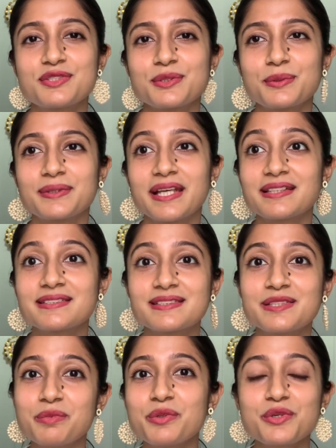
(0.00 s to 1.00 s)
So that's
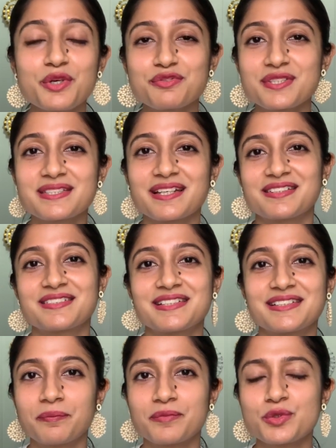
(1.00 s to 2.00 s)
the beauty of this country.
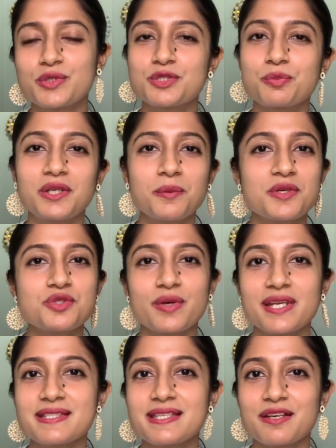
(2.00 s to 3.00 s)
So it's pretty much
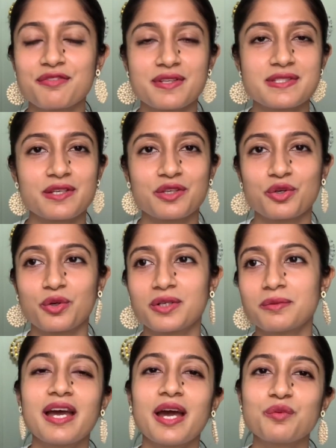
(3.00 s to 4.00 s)
very safe and
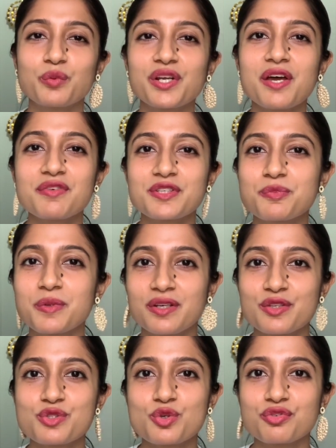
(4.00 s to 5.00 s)
secured, and what I've
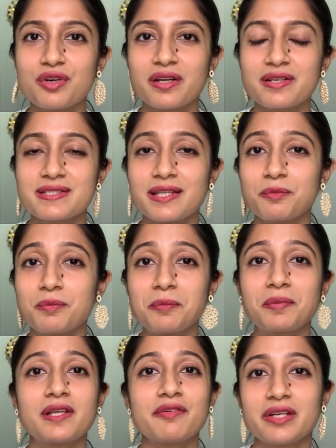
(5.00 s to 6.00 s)
experienced so far is that
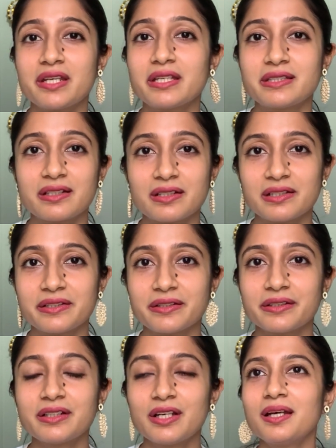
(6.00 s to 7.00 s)
people are very ethical
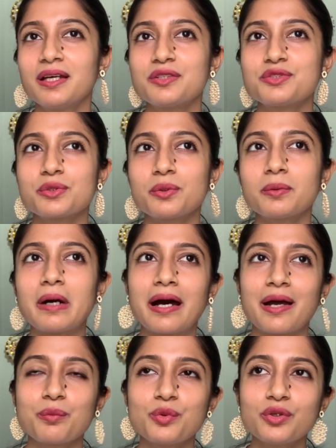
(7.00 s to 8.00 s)
here. So
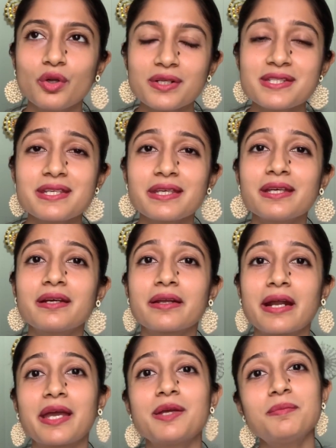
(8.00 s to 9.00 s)
I would not say ki
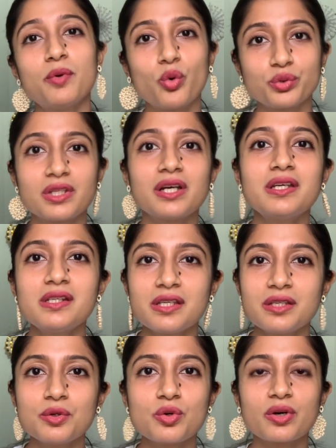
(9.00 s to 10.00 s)
crime hota hi
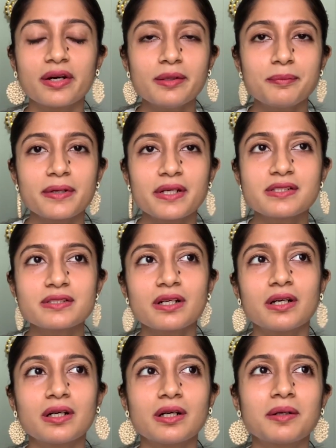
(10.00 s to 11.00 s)
nahi hoga,
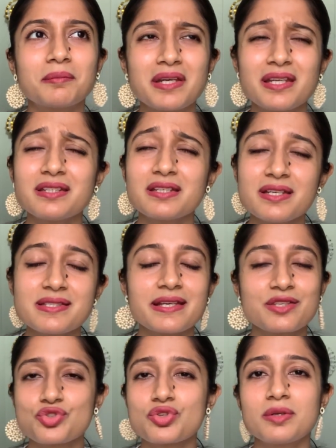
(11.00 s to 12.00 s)
but it is
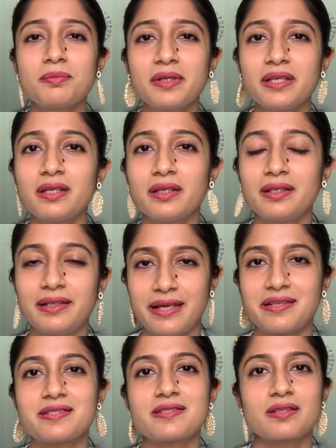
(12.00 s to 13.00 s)
extremely
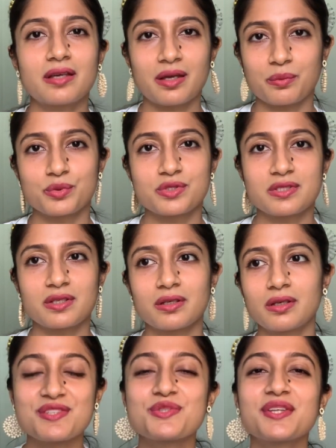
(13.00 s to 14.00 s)
less, I would say.
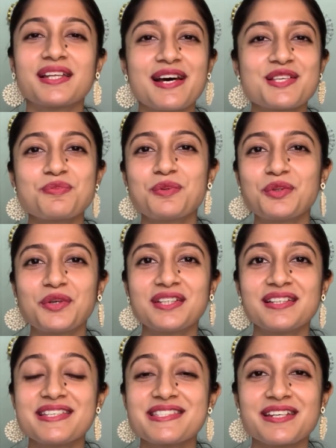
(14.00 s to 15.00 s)
So the last but not the
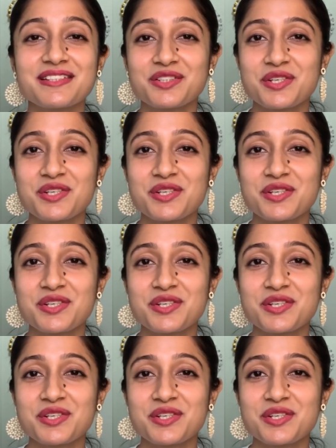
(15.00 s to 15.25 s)
least are the